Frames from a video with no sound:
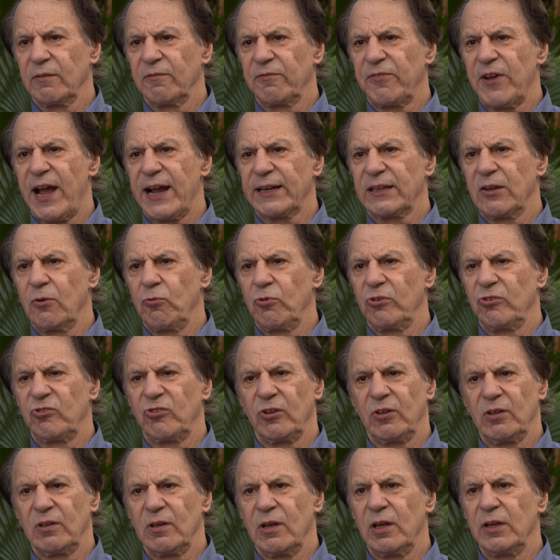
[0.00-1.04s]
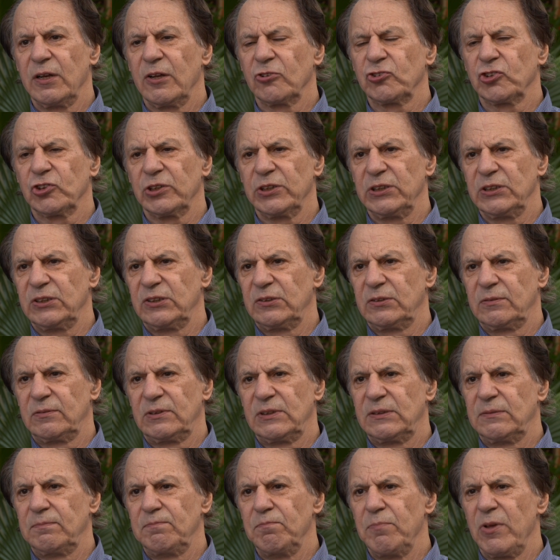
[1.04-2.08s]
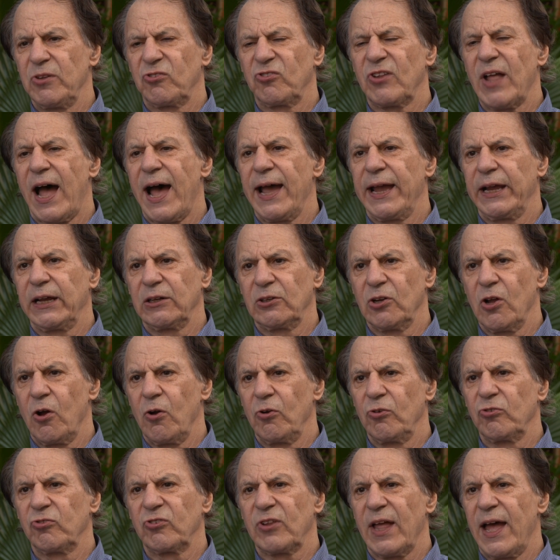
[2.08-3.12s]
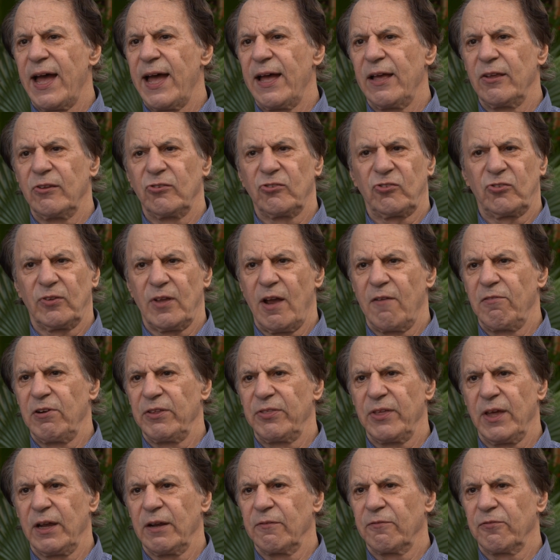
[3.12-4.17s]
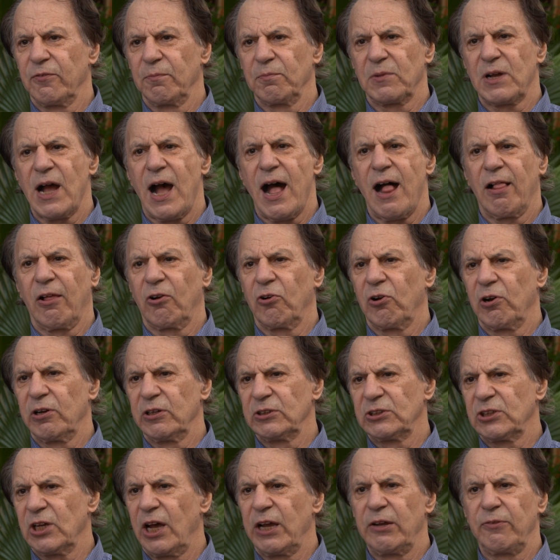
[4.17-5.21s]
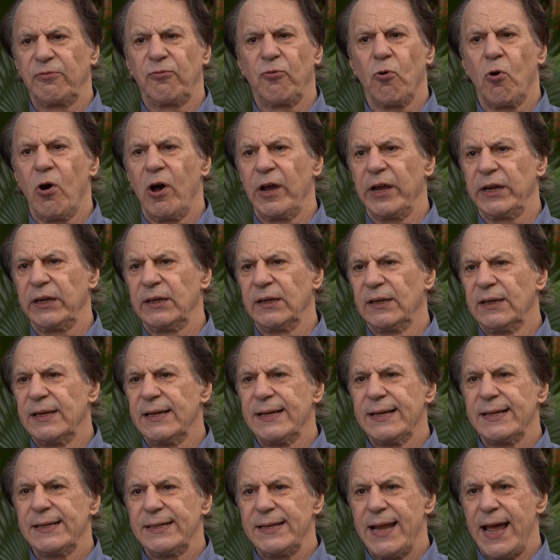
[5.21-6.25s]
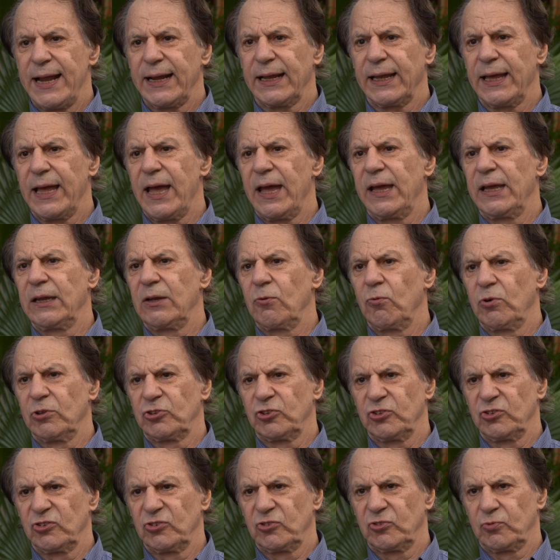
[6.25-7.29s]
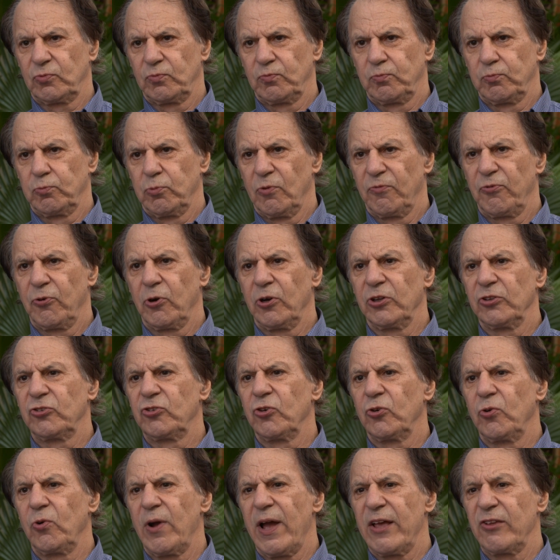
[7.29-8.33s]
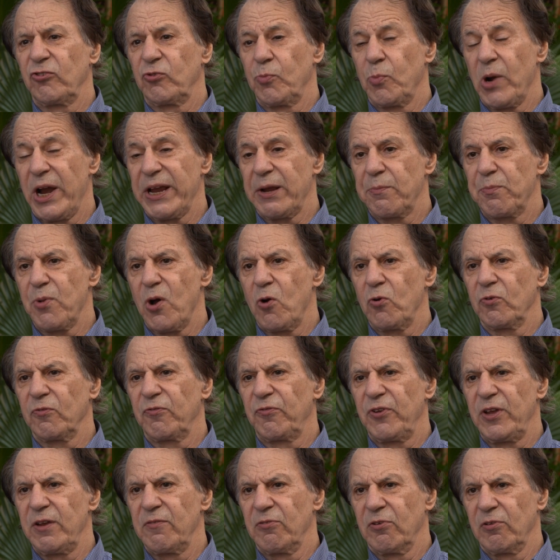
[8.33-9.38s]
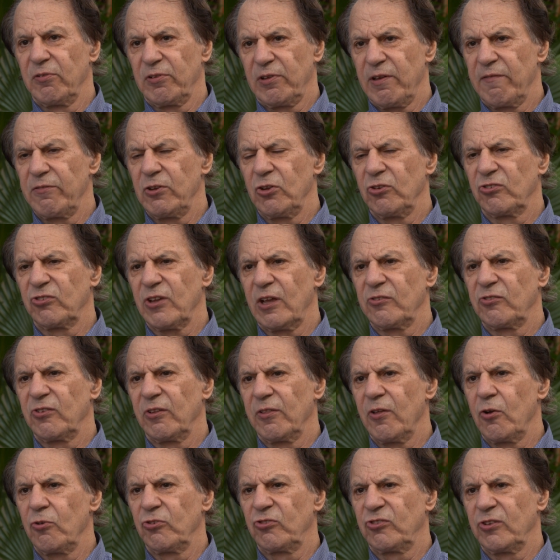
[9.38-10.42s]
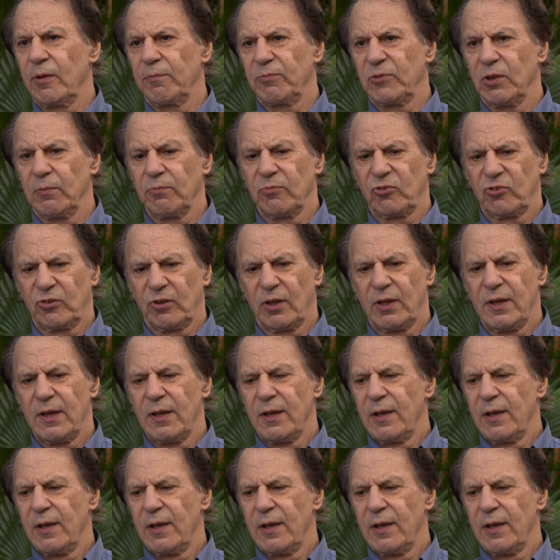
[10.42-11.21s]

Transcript: In fact, it was initially misdiagnosed as everything from cholera, typhoid, dengue, which is referred to as breakbone fever, to give you a sense of those symptoms.